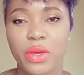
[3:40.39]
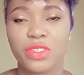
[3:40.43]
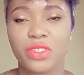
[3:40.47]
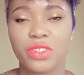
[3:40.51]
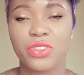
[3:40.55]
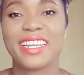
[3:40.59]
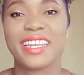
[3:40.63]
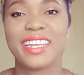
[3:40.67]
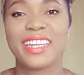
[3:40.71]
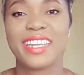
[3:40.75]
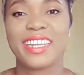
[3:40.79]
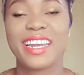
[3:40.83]
The
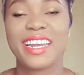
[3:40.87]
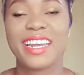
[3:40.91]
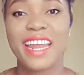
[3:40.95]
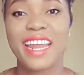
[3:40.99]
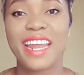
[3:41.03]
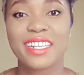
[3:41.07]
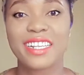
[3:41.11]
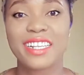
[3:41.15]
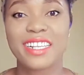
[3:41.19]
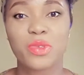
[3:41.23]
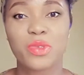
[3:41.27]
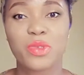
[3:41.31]
next
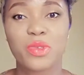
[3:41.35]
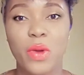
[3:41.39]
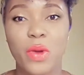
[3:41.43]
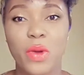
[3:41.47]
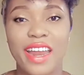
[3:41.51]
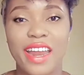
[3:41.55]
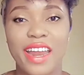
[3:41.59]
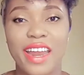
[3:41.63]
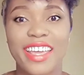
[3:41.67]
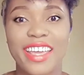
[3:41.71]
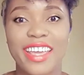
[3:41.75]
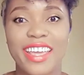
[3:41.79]
one
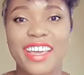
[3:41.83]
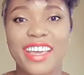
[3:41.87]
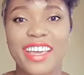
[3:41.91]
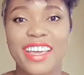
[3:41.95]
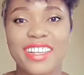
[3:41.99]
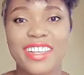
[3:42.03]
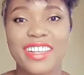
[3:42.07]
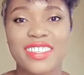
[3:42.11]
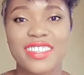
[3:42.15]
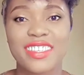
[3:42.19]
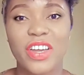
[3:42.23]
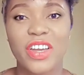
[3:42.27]
is
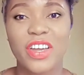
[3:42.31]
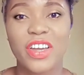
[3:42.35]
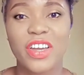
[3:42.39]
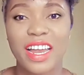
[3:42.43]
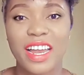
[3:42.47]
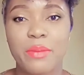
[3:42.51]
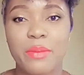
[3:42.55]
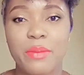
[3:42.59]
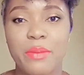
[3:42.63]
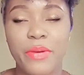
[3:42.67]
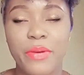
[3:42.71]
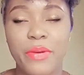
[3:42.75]
color
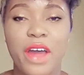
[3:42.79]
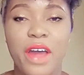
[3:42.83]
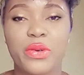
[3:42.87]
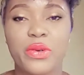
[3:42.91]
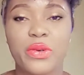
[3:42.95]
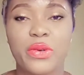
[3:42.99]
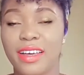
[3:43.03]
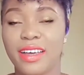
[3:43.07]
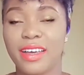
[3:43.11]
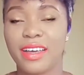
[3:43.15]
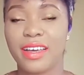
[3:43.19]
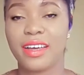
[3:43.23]
brown.
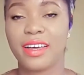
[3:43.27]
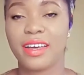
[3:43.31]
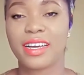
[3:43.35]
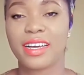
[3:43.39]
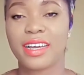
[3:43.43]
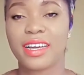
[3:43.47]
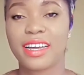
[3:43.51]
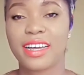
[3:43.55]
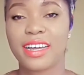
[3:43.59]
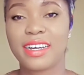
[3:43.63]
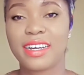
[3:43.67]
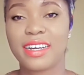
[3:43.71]

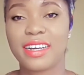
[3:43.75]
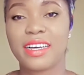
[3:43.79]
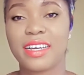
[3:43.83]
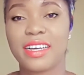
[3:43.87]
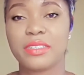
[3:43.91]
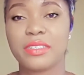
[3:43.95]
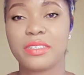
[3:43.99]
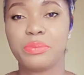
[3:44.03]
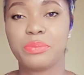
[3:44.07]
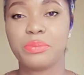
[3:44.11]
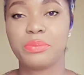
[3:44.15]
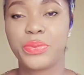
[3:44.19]
Color
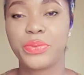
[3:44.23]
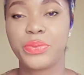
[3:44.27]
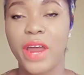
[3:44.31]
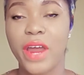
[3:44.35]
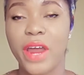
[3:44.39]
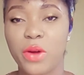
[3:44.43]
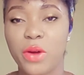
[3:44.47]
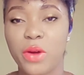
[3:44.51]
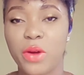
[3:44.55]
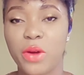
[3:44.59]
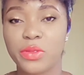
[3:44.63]
brown.